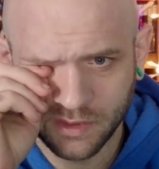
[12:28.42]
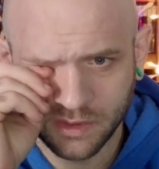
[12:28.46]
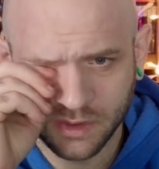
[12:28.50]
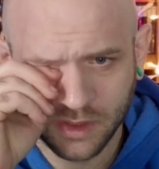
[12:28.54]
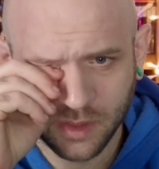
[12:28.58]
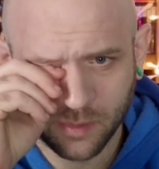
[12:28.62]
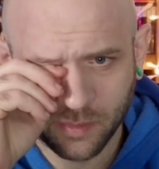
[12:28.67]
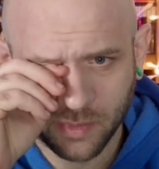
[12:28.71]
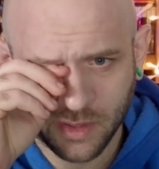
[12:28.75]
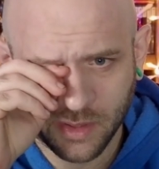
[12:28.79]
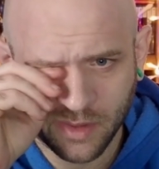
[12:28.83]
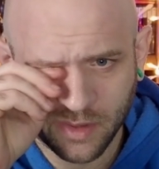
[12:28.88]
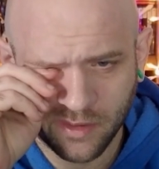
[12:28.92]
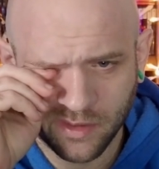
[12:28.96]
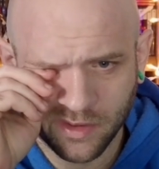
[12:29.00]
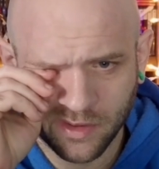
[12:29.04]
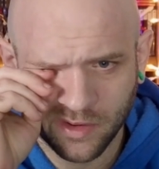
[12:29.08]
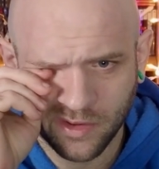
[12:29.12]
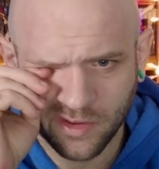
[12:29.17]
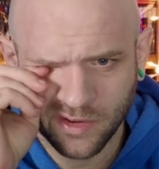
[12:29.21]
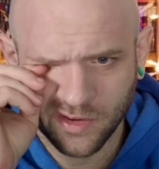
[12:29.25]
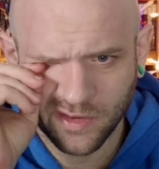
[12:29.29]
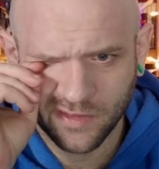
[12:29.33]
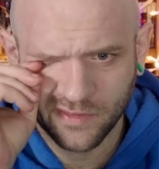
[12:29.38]
out on the
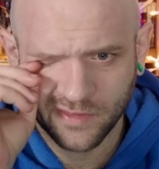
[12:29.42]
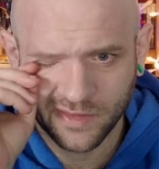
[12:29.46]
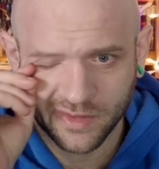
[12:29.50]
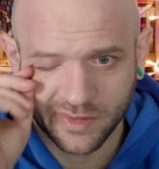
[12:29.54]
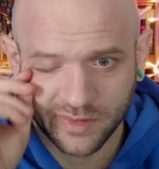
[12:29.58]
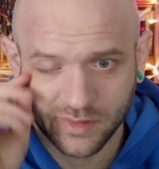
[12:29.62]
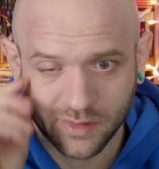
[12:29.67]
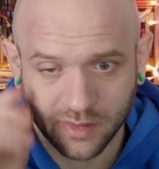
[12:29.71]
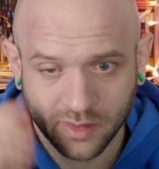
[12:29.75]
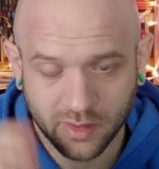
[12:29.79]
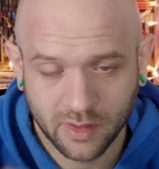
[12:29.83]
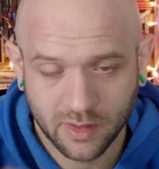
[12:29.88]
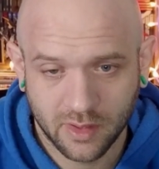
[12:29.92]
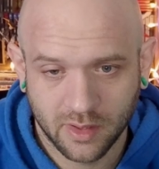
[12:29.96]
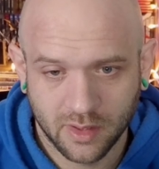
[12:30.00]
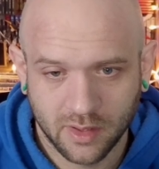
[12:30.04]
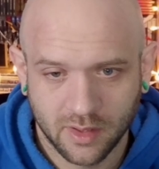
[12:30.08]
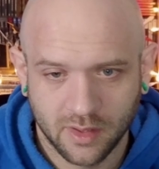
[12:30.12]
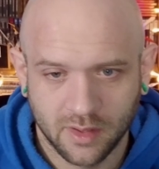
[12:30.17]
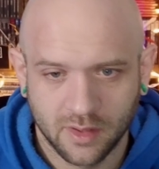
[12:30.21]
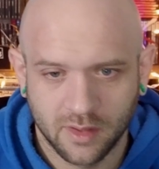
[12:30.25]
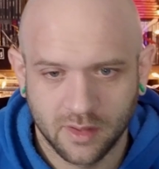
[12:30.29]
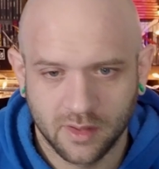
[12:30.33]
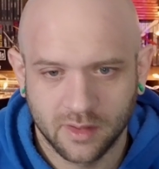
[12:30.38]
harvest?
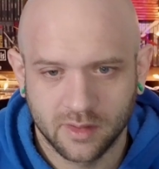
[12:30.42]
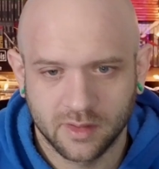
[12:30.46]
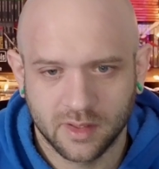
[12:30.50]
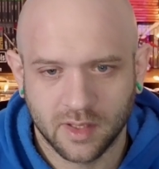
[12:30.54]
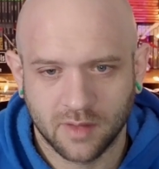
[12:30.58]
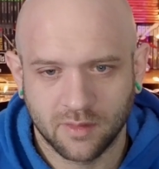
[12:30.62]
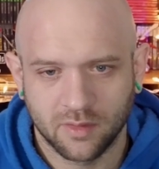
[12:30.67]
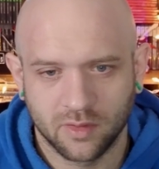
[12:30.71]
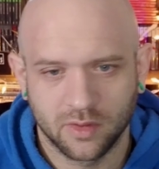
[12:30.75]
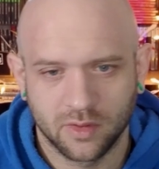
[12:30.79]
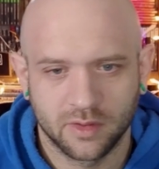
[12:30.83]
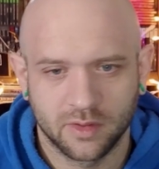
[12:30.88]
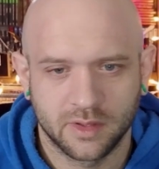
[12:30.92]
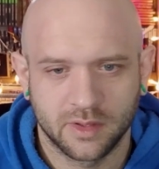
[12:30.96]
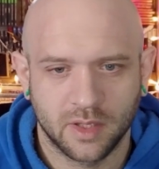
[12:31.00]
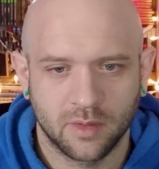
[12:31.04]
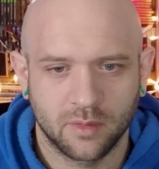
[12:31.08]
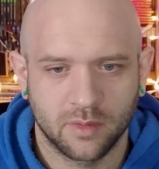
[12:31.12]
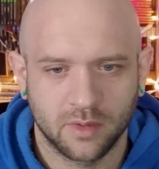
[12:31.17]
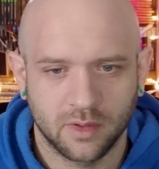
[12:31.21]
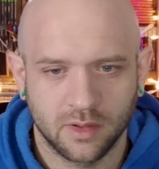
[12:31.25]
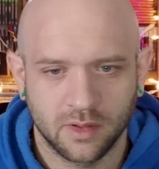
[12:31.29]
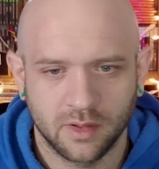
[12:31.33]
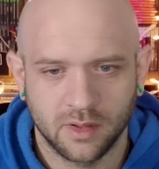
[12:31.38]
To have a little date
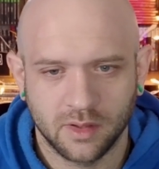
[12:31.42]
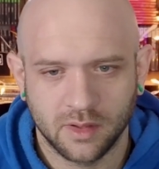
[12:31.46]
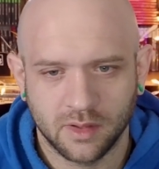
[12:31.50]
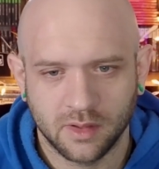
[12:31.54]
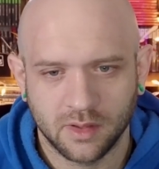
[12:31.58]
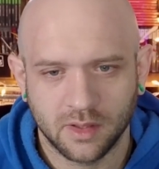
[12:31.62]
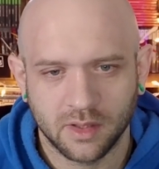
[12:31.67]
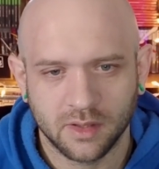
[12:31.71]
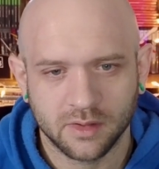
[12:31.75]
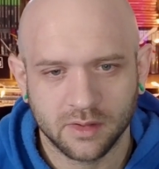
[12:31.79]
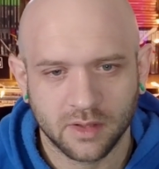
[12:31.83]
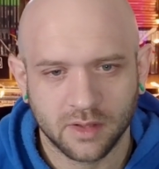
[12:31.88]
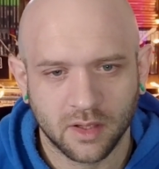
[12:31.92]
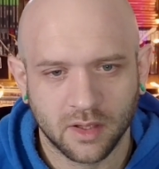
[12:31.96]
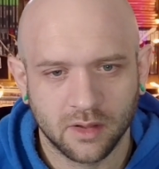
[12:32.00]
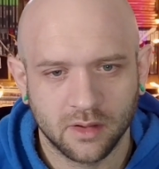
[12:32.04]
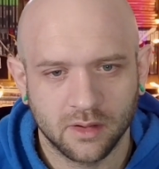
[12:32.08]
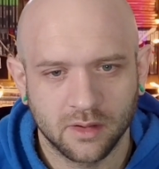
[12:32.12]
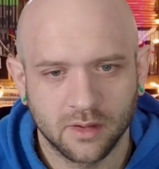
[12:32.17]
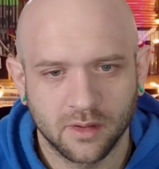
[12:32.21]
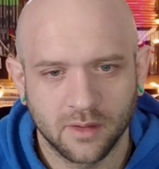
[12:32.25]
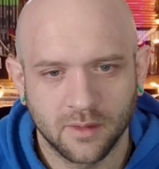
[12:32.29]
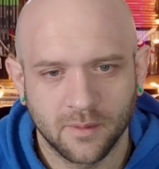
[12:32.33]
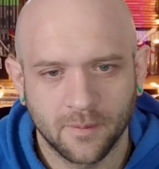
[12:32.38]
with Niska?
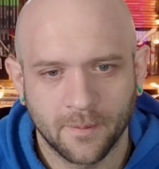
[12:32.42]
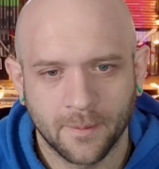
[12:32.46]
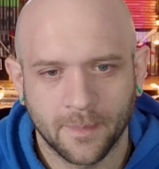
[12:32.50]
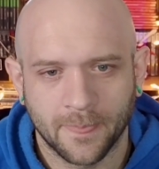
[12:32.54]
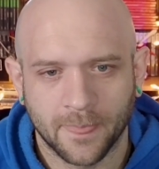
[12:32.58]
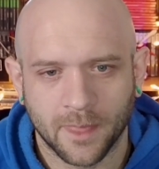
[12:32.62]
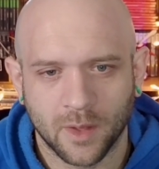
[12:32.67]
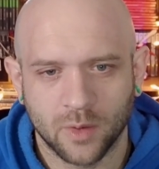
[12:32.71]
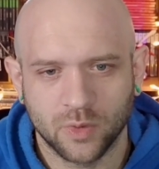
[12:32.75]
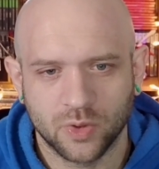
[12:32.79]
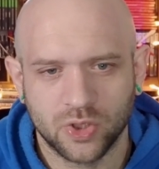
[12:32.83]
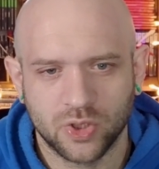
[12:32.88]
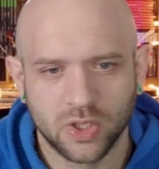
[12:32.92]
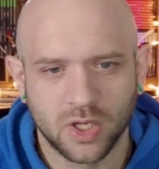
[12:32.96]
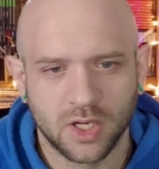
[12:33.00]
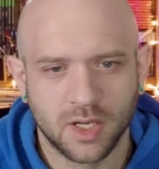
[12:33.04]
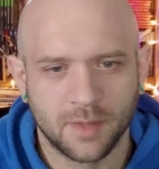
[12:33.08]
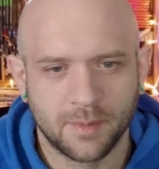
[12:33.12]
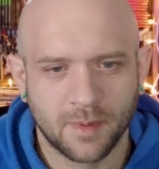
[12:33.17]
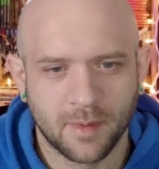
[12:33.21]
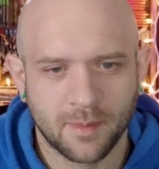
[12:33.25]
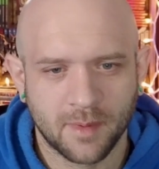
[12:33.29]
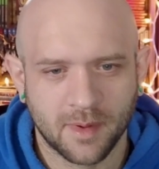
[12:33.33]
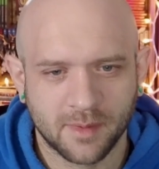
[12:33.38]
Oh, shut
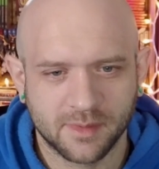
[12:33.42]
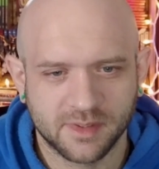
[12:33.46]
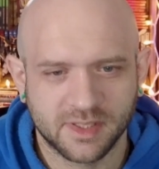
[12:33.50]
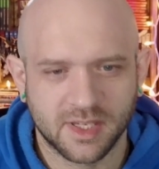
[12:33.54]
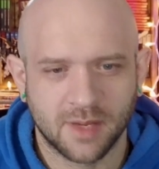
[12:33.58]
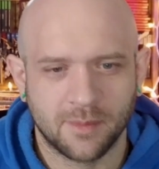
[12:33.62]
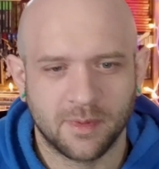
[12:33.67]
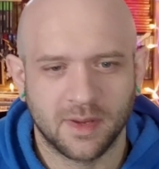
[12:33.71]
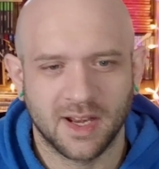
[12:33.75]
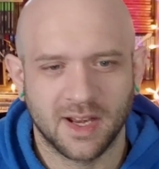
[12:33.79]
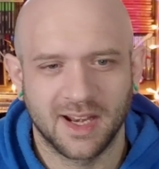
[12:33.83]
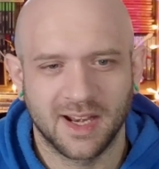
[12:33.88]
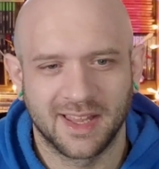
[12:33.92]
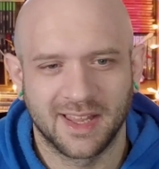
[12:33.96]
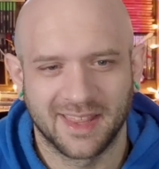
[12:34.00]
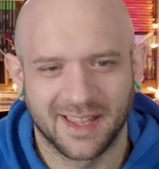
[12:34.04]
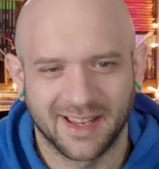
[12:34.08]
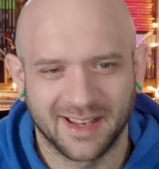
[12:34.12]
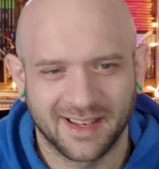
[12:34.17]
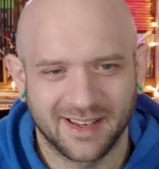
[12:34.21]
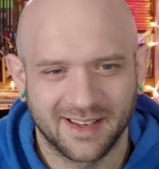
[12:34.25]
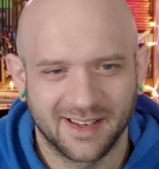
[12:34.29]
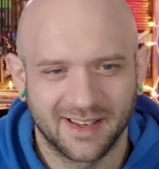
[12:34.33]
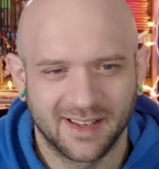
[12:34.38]
up. I'm not skipping
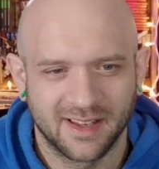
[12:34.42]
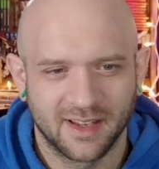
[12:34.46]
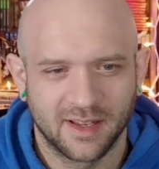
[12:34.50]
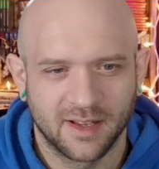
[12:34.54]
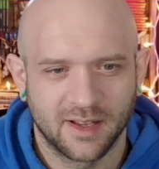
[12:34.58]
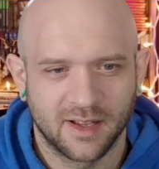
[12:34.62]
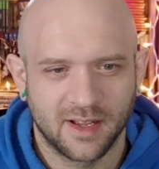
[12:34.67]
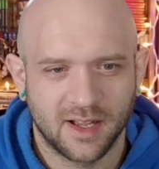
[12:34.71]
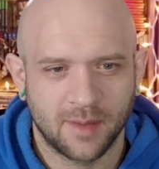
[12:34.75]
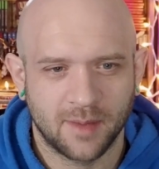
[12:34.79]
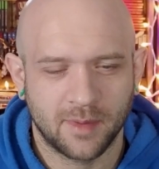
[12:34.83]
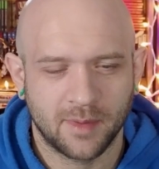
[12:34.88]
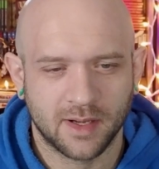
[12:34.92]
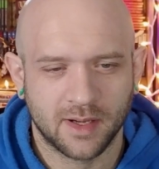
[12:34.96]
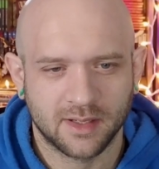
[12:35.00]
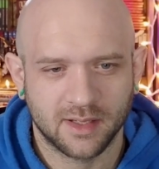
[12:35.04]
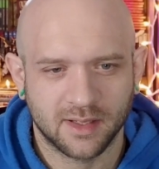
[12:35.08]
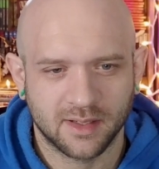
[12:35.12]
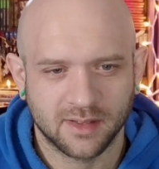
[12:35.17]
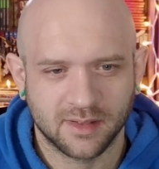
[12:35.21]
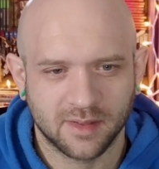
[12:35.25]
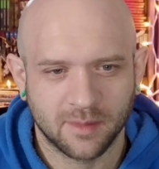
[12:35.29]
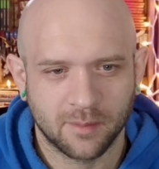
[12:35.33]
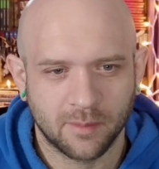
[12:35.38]
anything. I'm
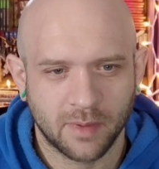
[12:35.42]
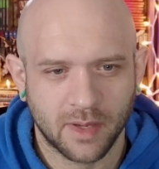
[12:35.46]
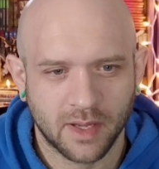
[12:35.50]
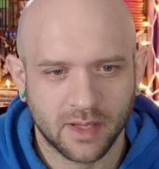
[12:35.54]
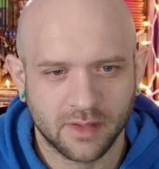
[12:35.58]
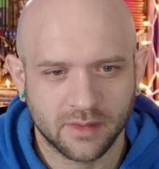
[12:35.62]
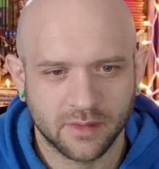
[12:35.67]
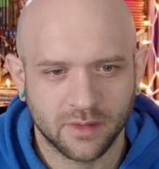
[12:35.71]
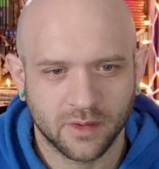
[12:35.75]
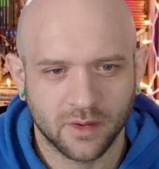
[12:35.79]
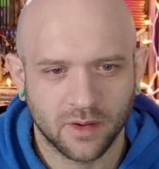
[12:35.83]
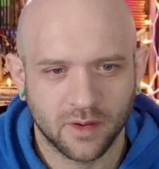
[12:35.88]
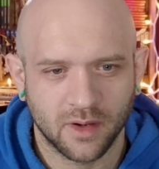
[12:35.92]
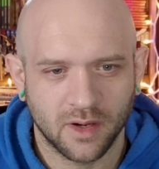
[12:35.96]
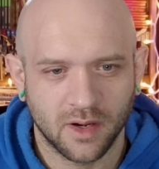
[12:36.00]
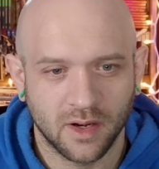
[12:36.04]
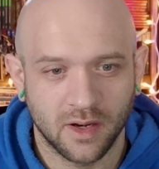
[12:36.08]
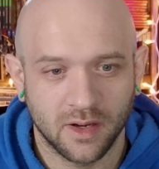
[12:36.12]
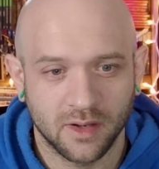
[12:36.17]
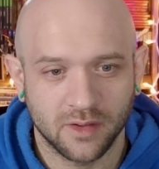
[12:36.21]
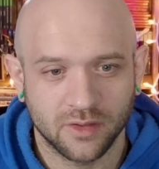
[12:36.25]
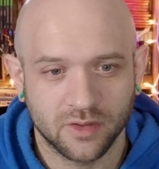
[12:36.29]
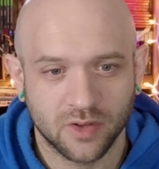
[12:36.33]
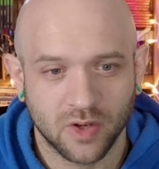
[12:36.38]
acting as ambassador
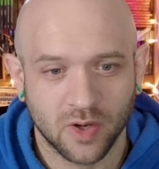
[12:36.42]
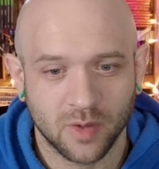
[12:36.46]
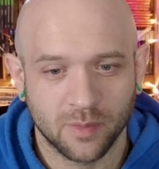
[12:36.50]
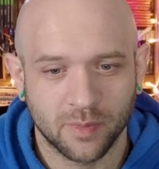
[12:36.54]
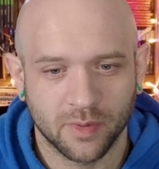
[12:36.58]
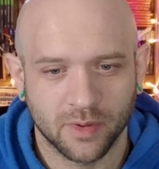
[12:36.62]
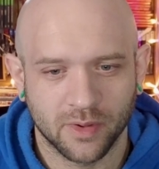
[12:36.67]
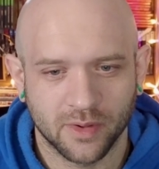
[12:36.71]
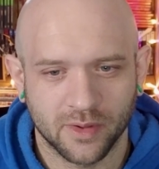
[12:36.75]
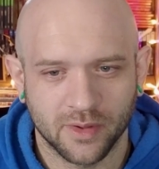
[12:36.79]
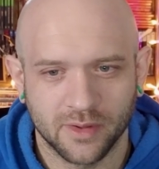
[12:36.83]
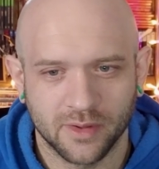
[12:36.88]
and interpreter.